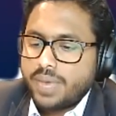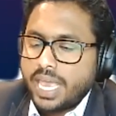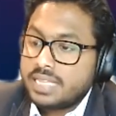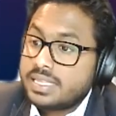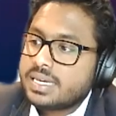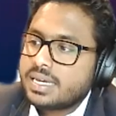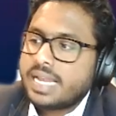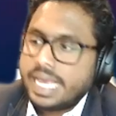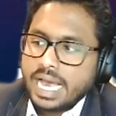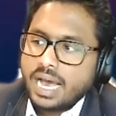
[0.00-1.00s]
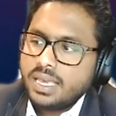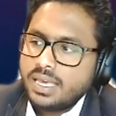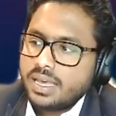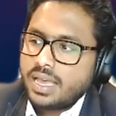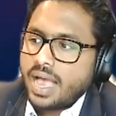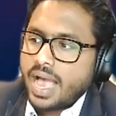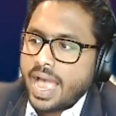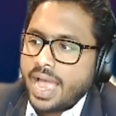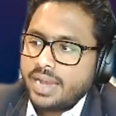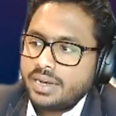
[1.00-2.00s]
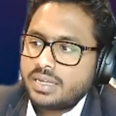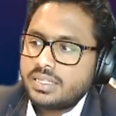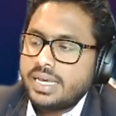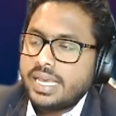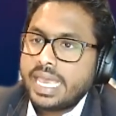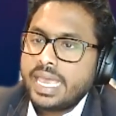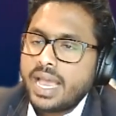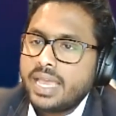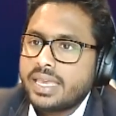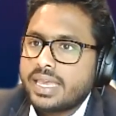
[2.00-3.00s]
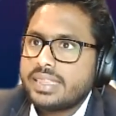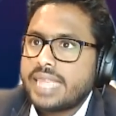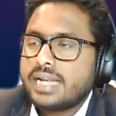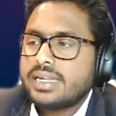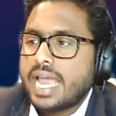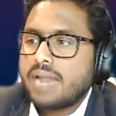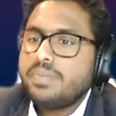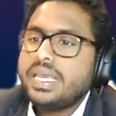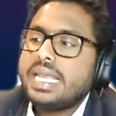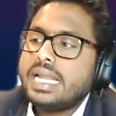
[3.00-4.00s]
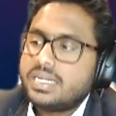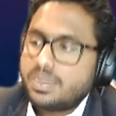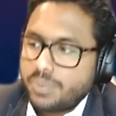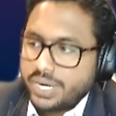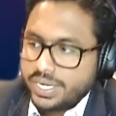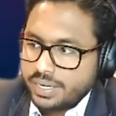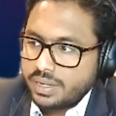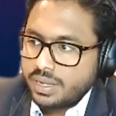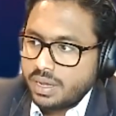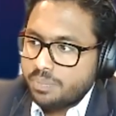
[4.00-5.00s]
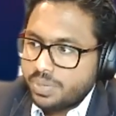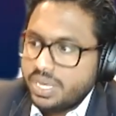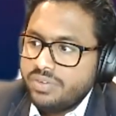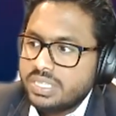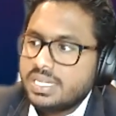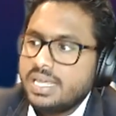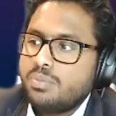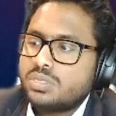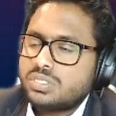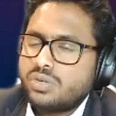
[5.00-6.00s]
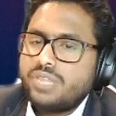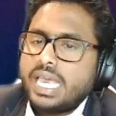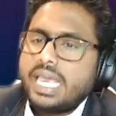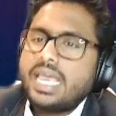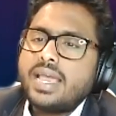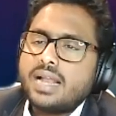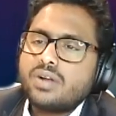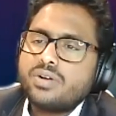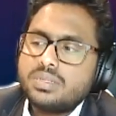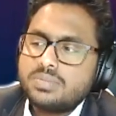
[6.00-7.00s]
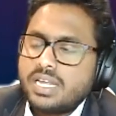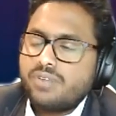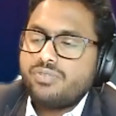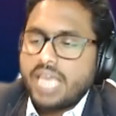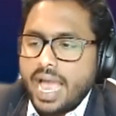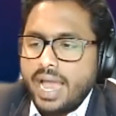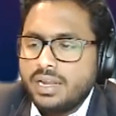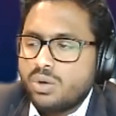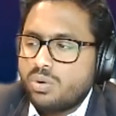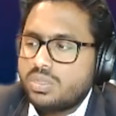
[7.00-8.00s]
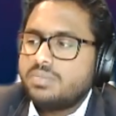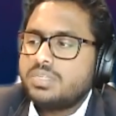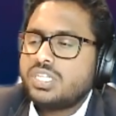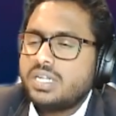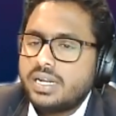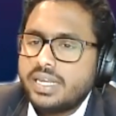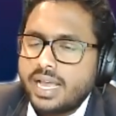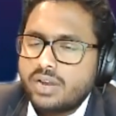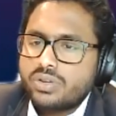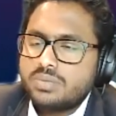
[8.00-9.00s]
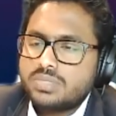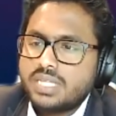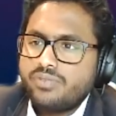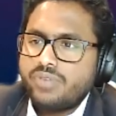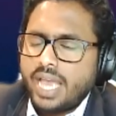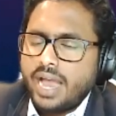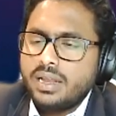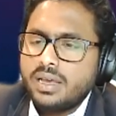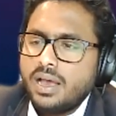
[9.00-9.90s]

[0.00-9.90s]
ethical AI and the AI that can be interpreted. Previously, most of the AI algorithms that we had, or the machine learning algorithms that we had,